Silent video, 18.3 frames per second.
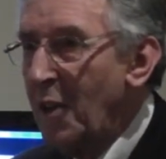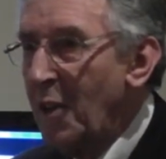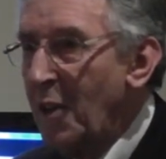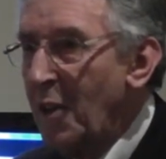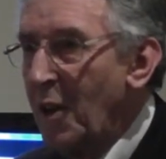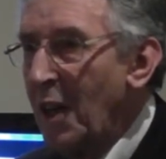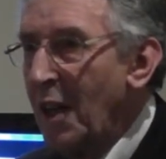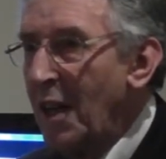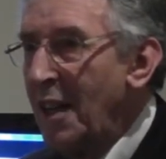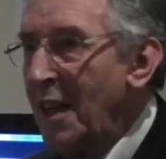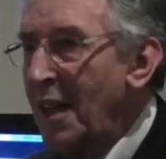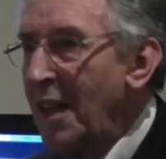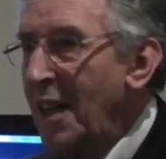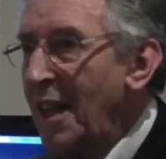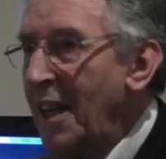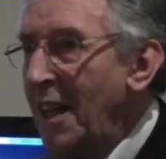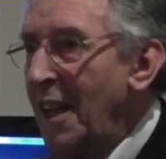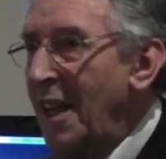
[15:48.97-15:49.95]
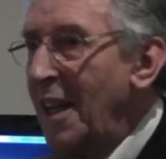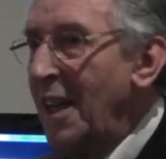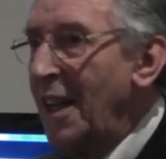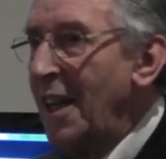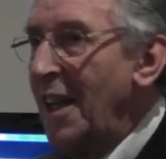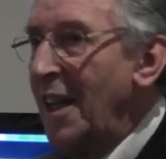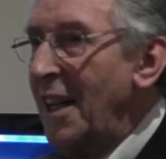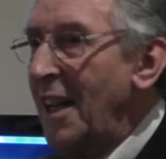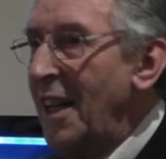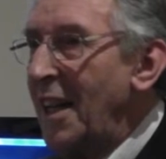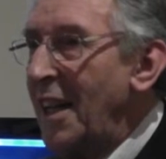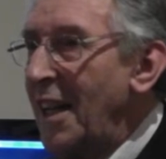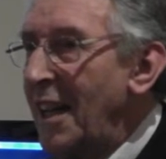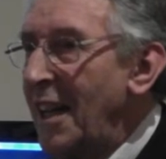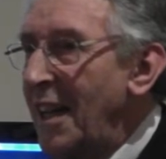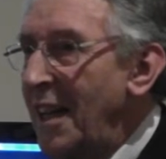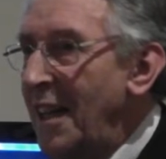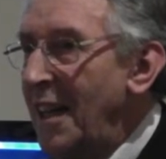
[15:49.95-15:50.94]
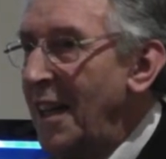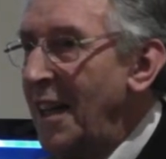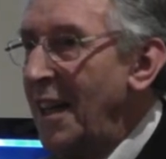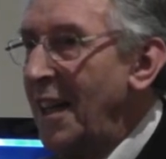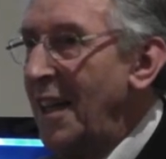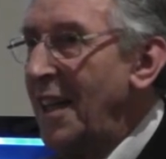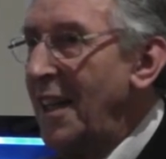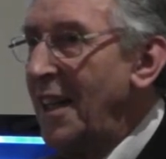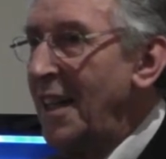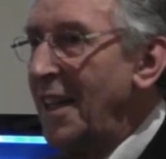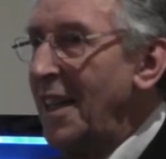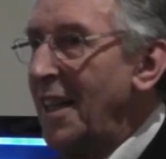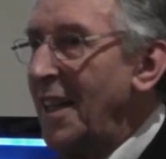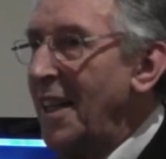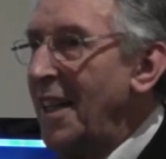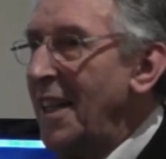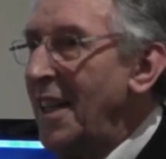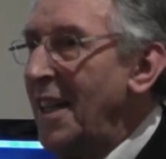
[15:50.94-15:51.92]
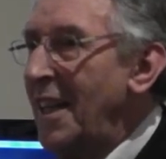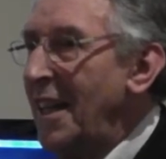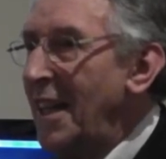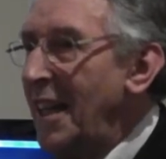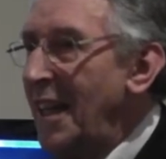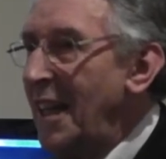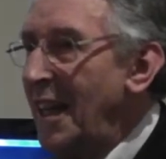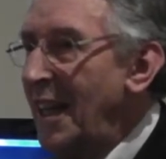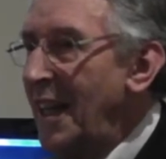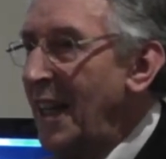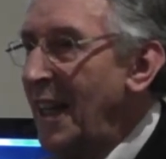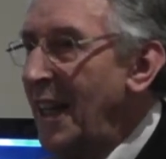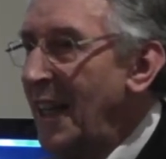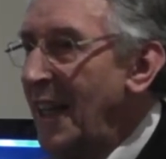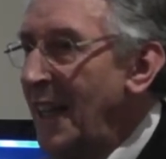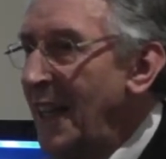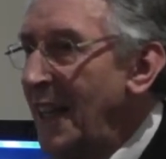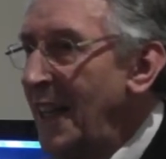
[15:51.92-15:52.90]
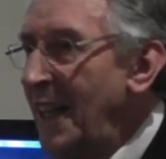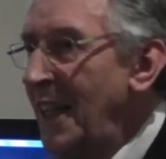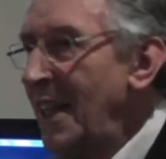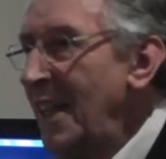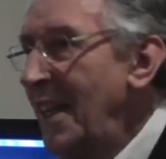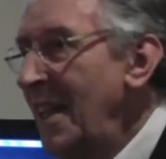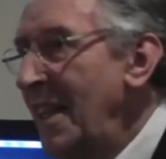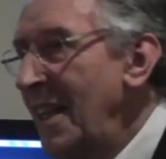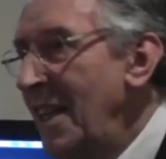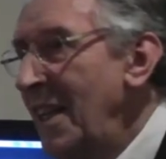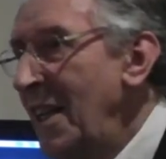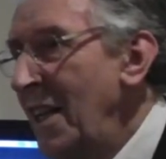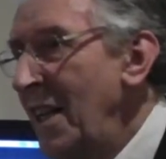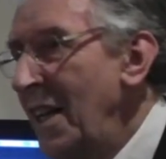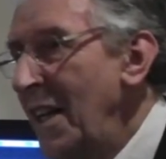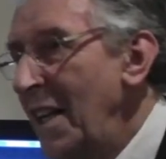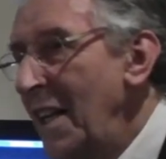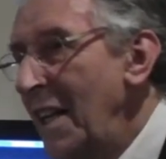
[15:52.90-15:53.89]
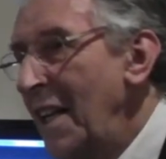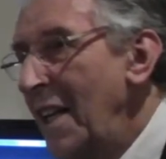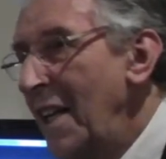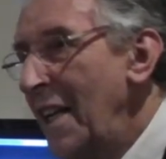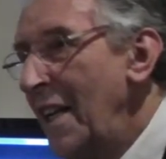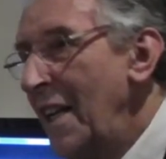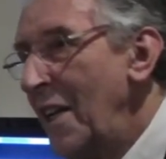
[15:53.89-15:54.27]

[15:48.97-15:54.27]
Mm-hmm. Hasn't been anybody much in the intervening period to say the kind of things you are now saying.